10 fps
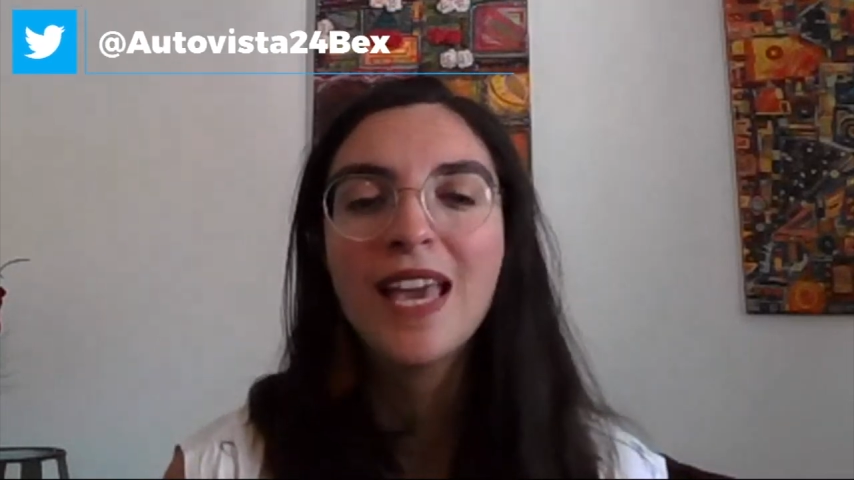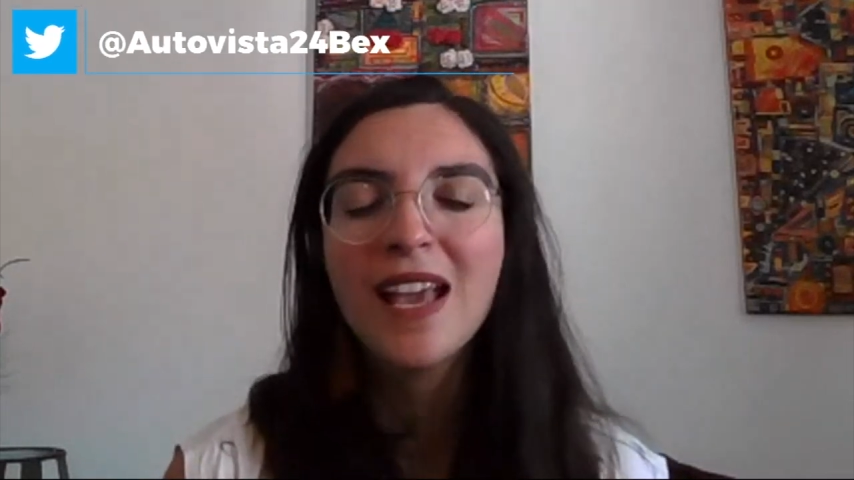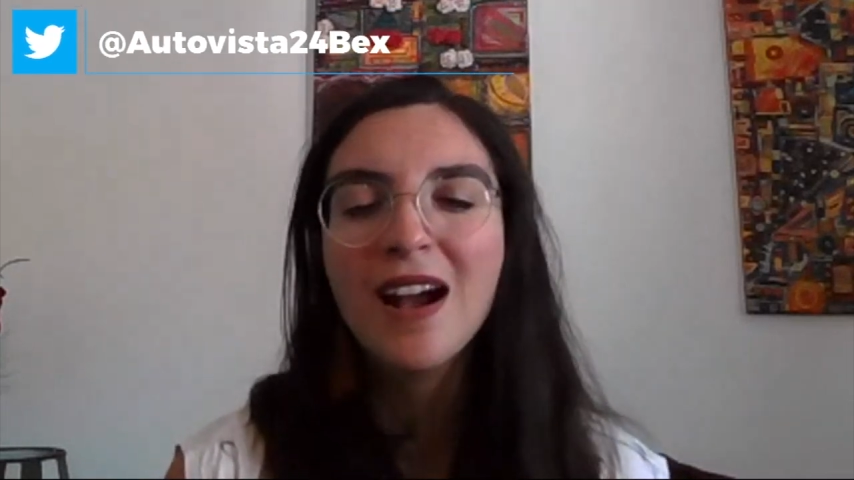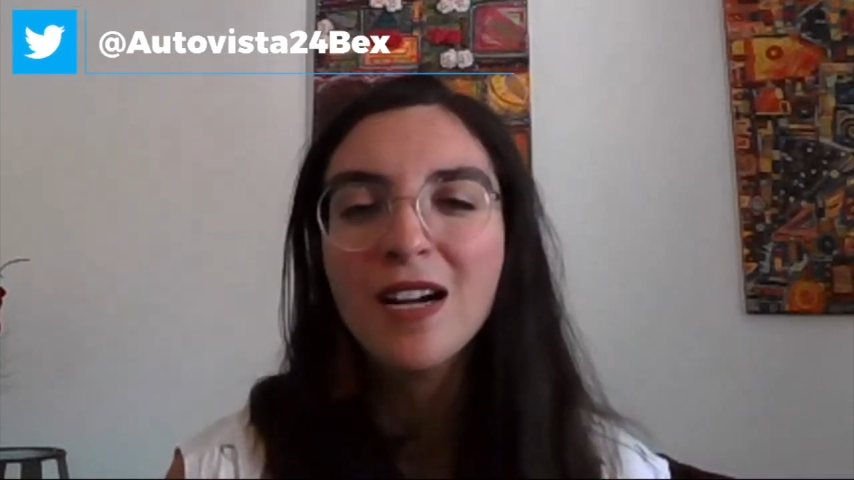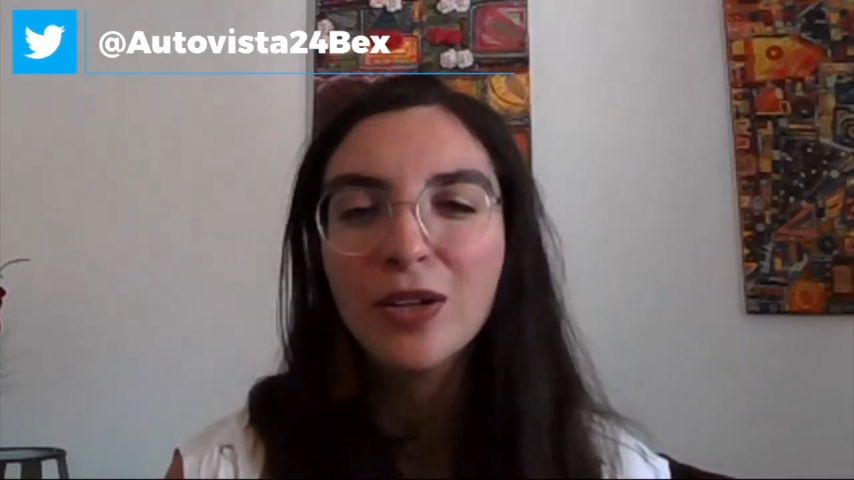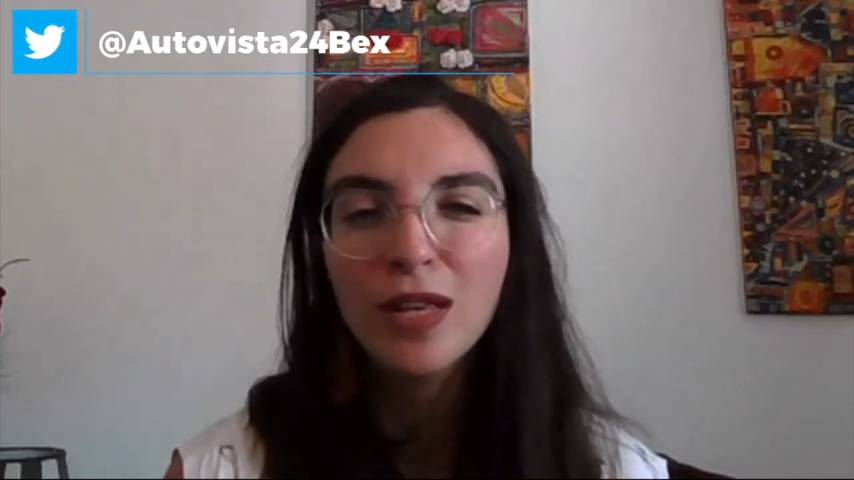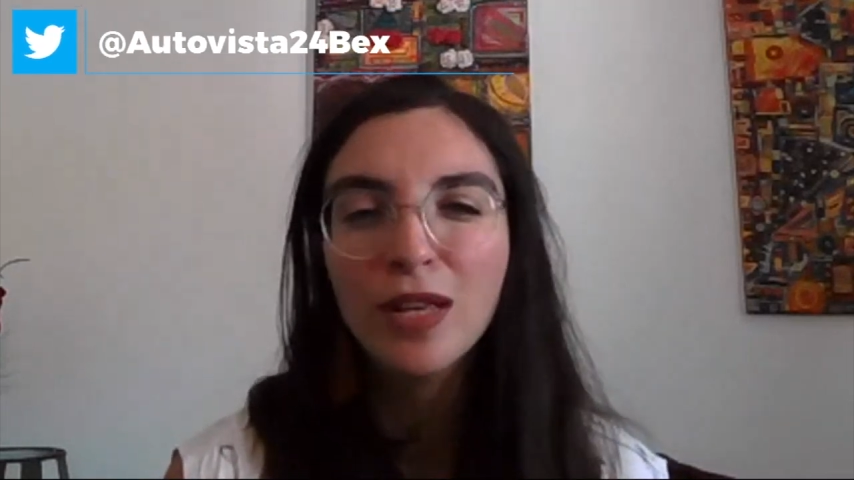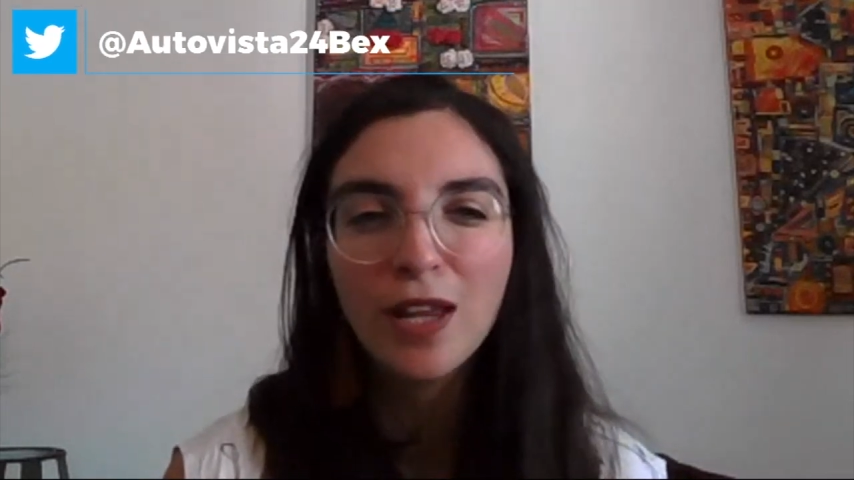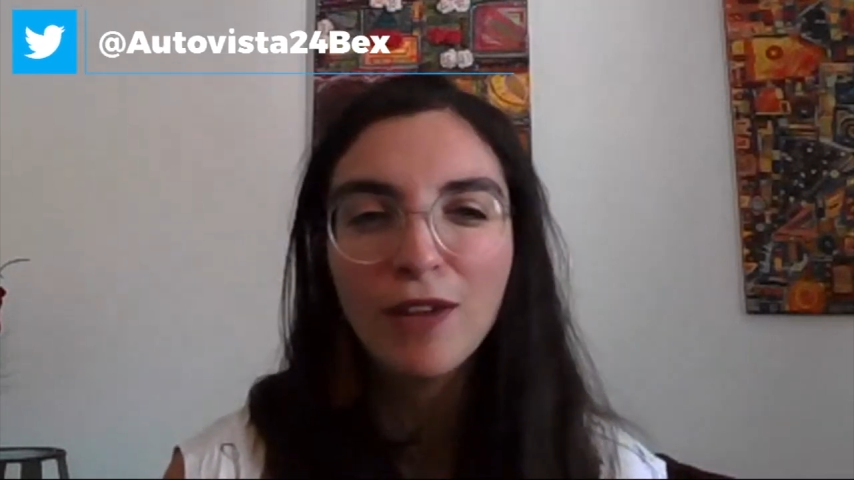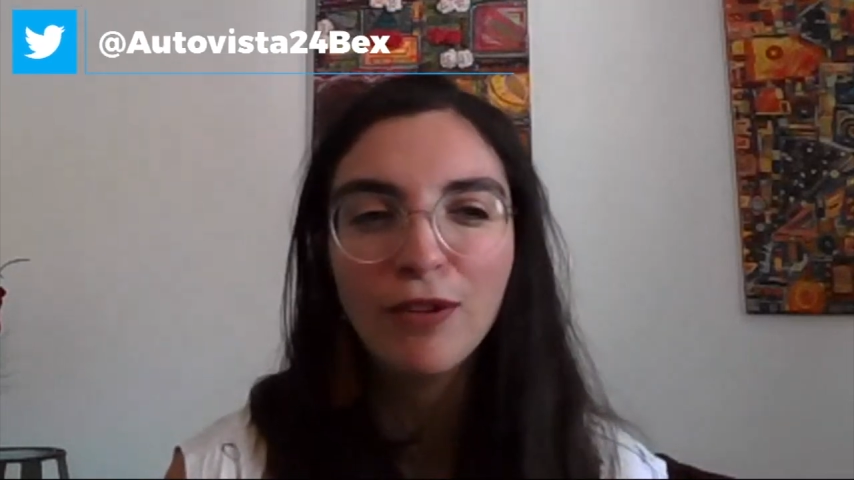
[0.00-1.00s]
they argue
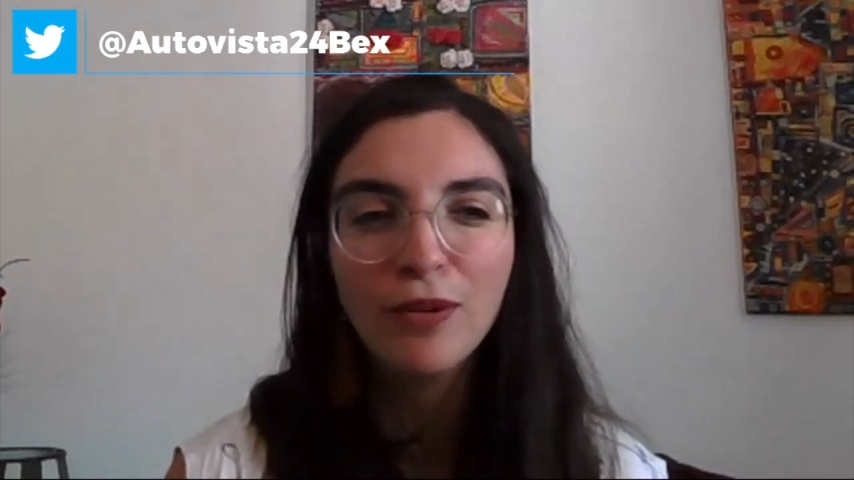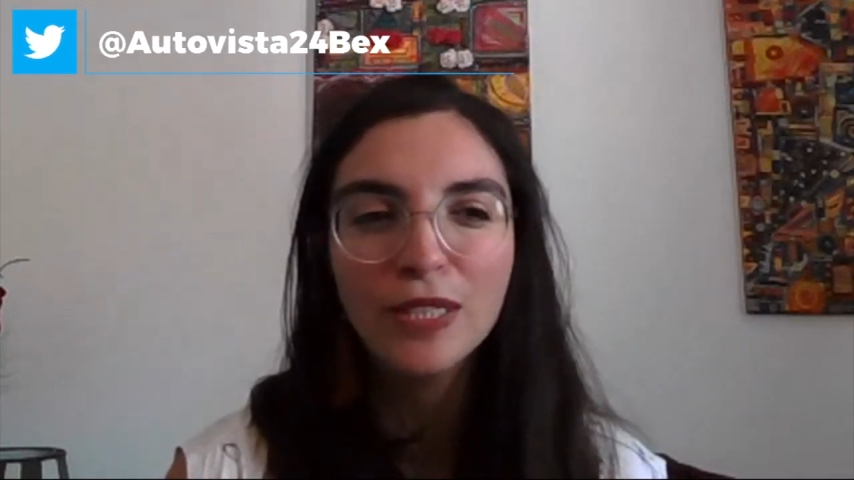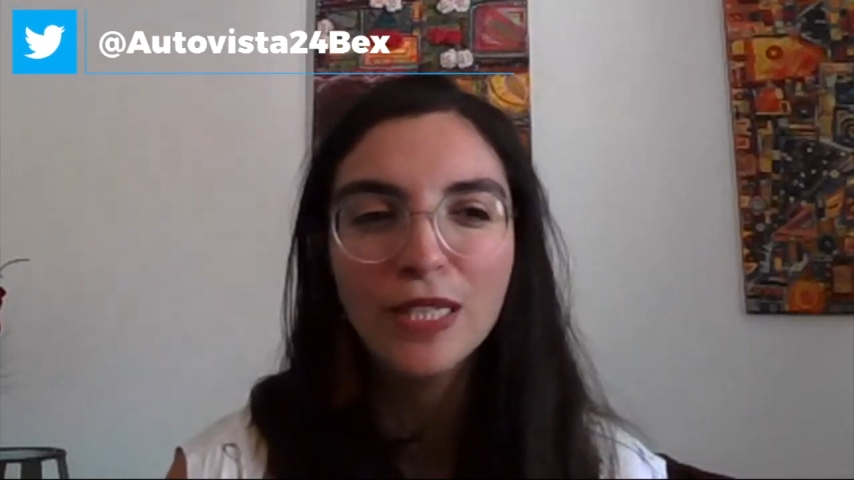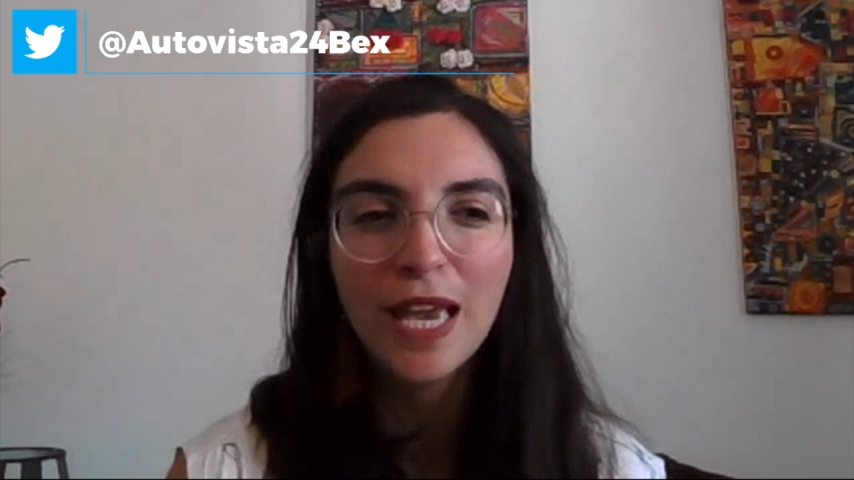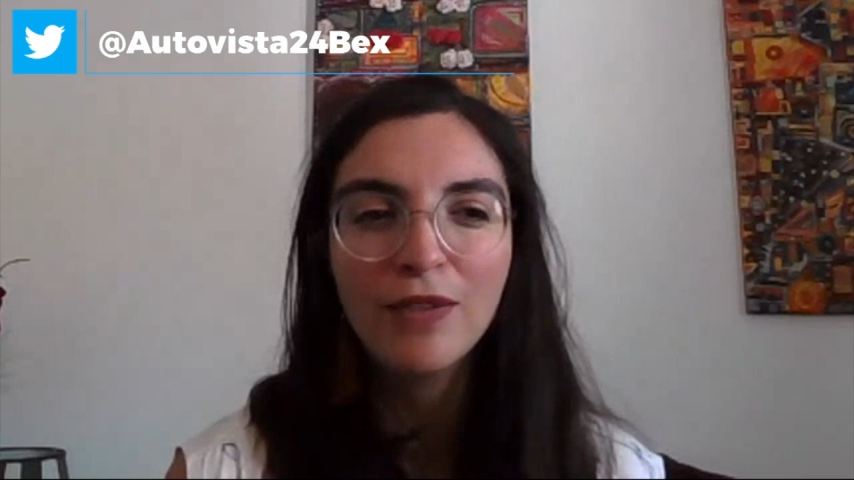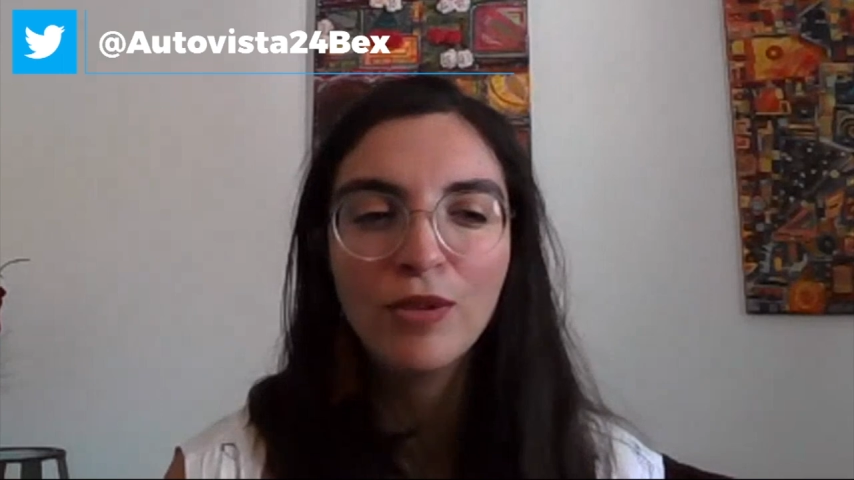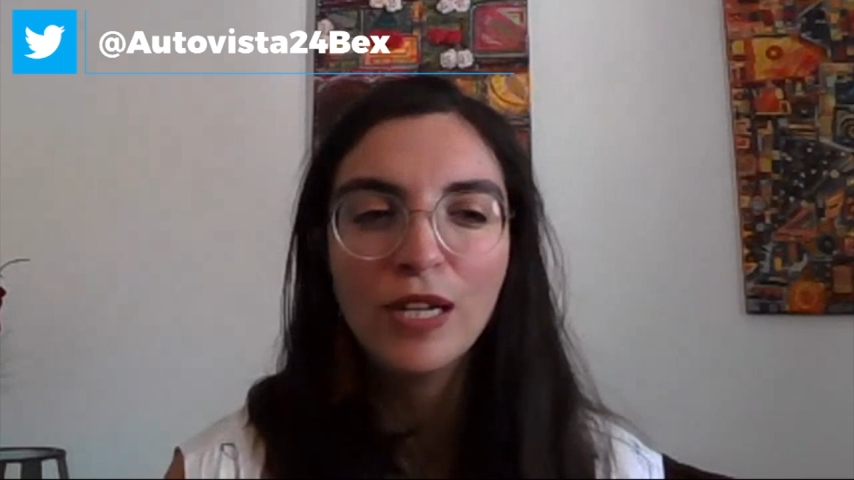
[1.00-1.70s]
that e-fuels can